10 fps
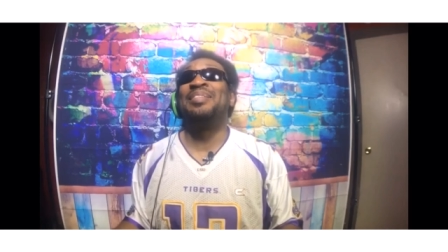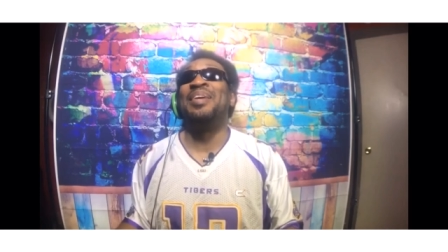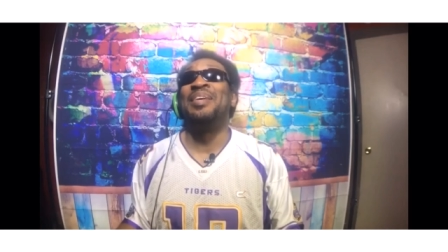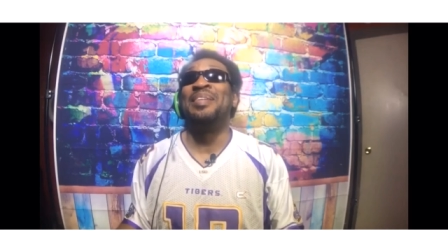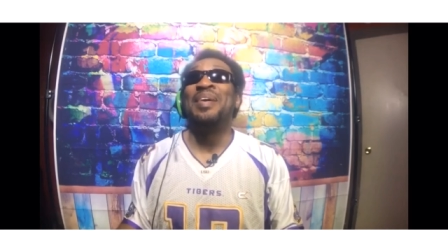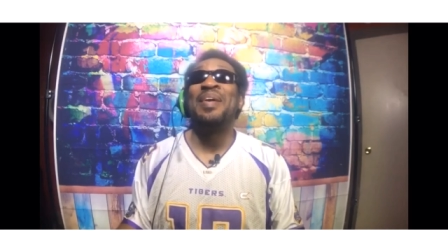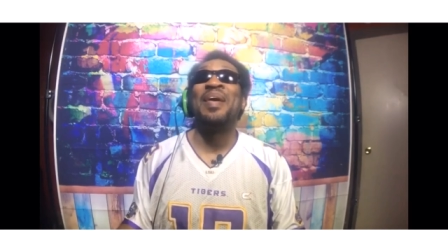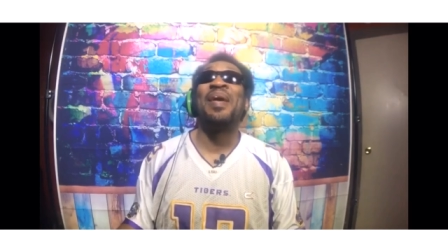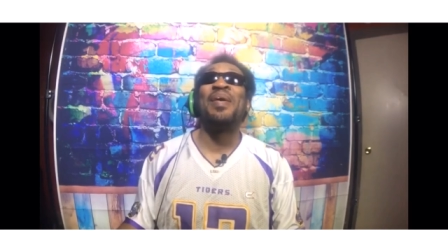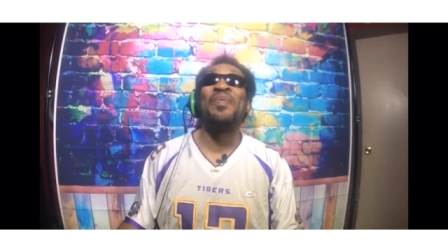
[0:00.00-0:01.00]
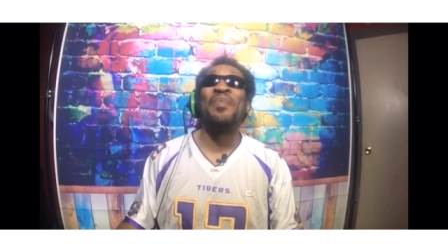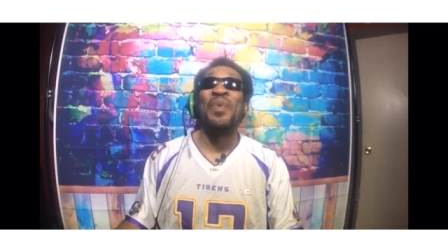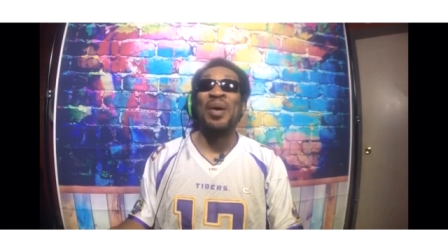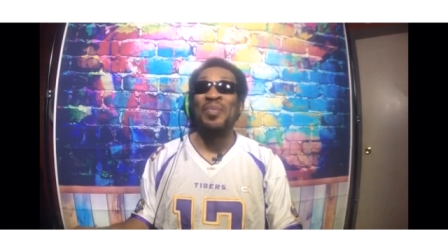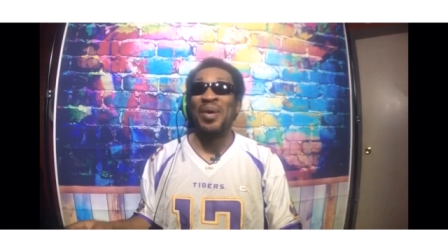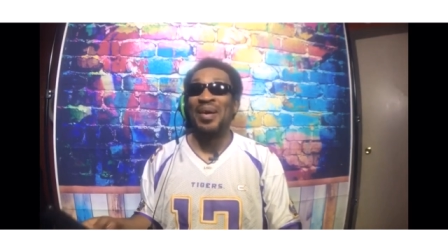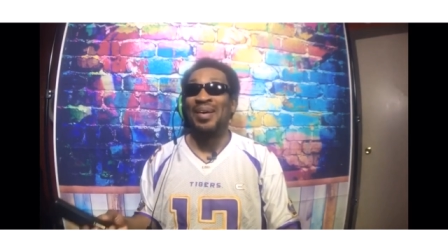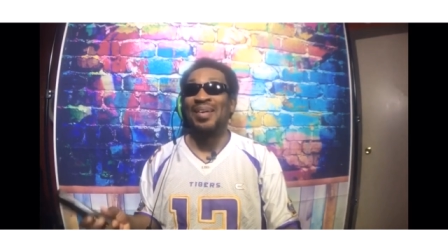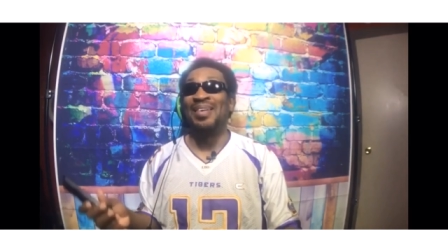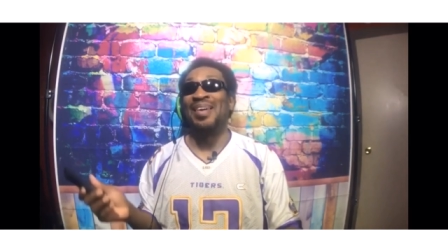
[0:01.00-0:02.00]
done one way
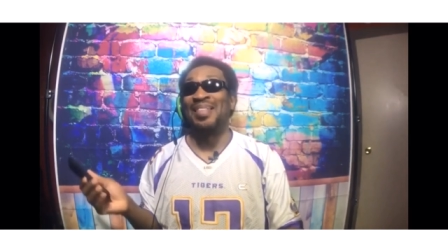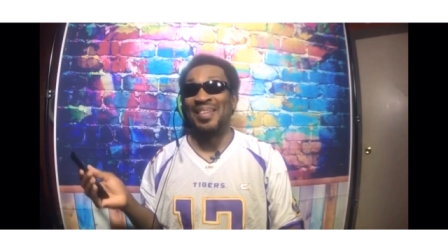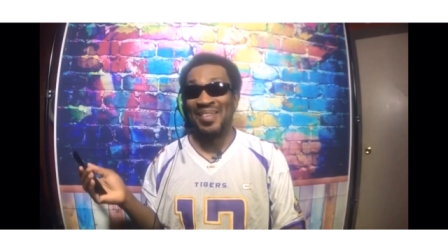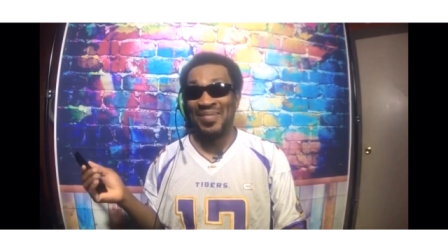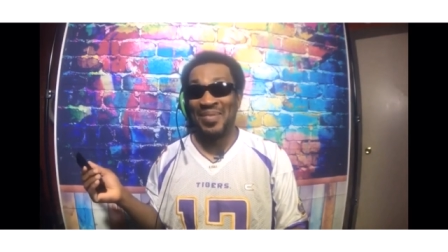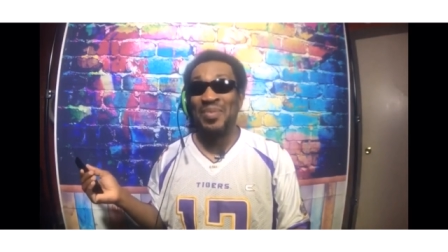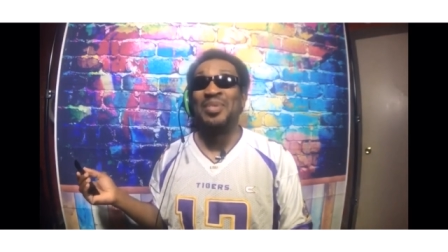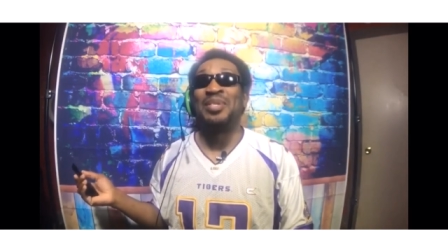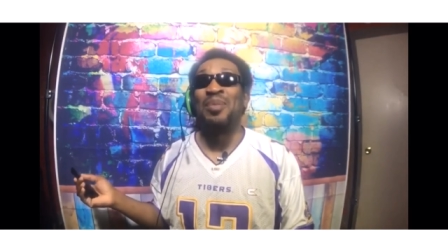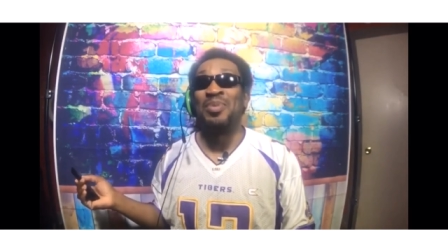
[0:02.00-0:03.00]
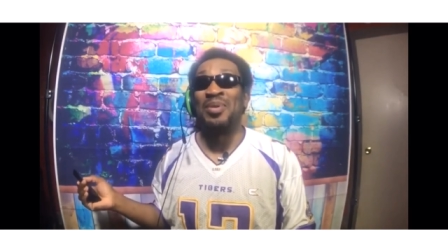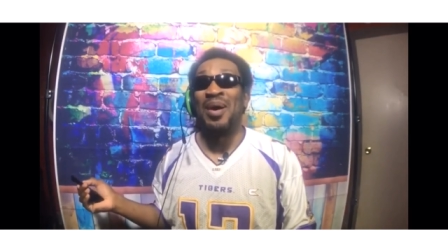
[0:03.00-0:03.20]
or another. What's up to